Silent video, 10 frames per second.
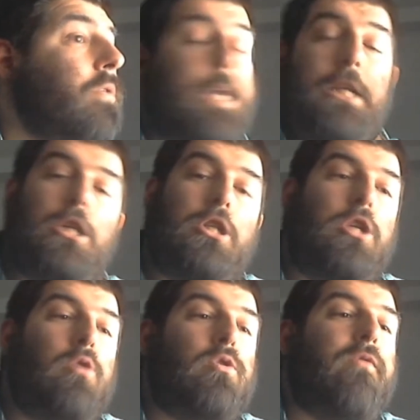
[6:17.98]
They just
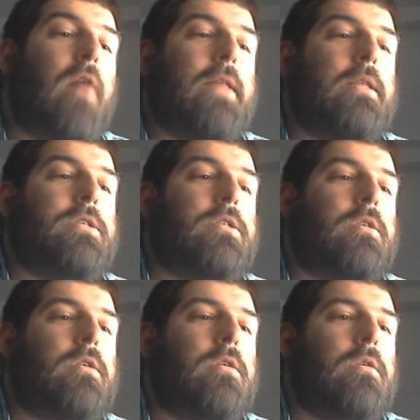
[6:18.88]
use violence
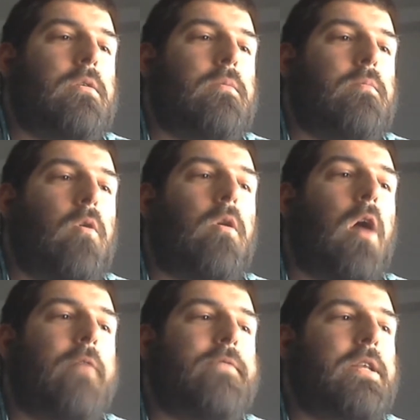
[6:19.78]
more
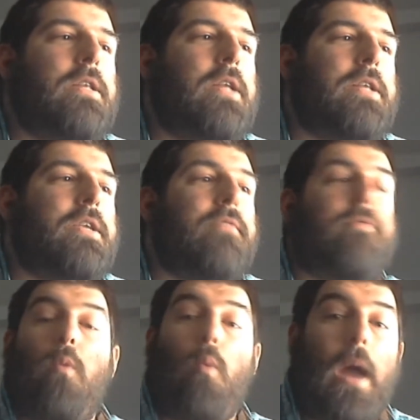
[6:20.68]
often in
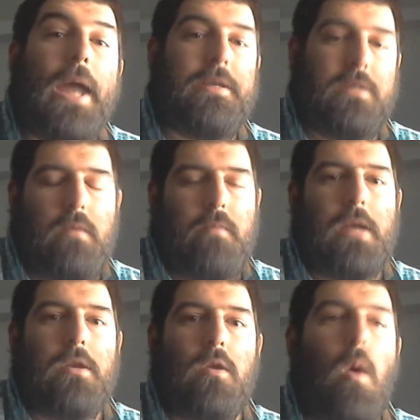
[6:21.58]
different ways than
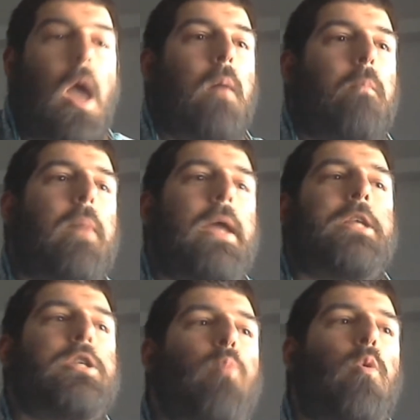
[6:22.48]
men do. Men
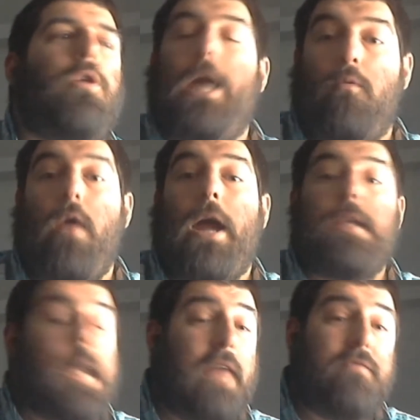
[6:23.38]
is more direct.
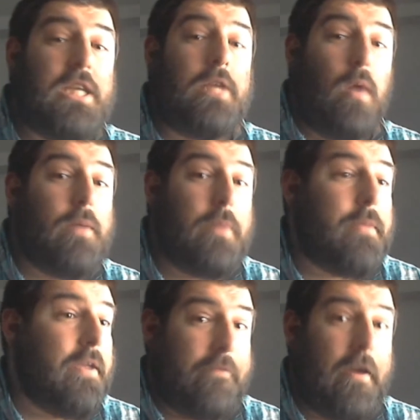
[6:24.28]
And I've seen women
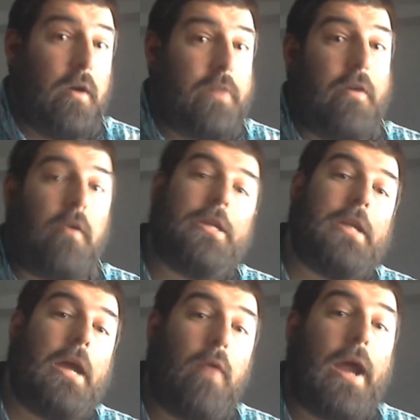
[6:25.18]
be very, very
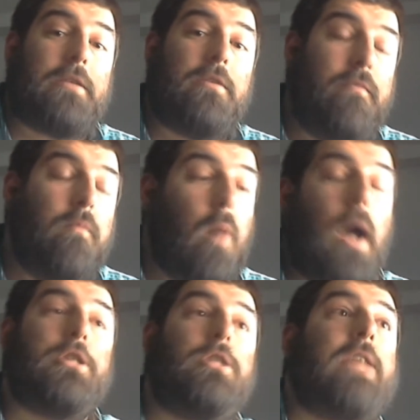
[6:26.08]
direct. Well,
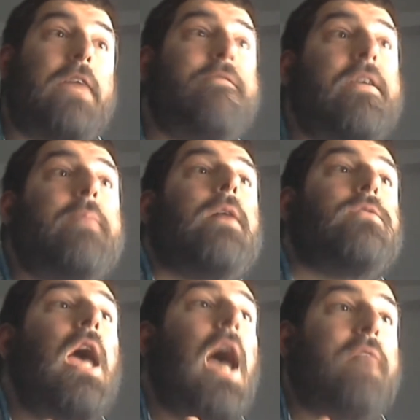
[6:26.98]
I should say females.
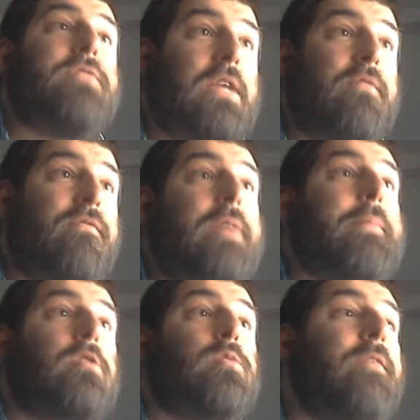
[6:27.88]
I've seen
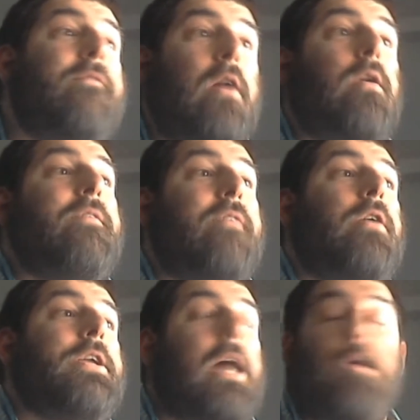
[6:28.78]
females be very,
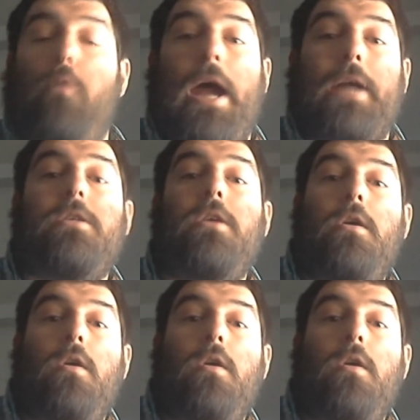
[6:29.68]
very direct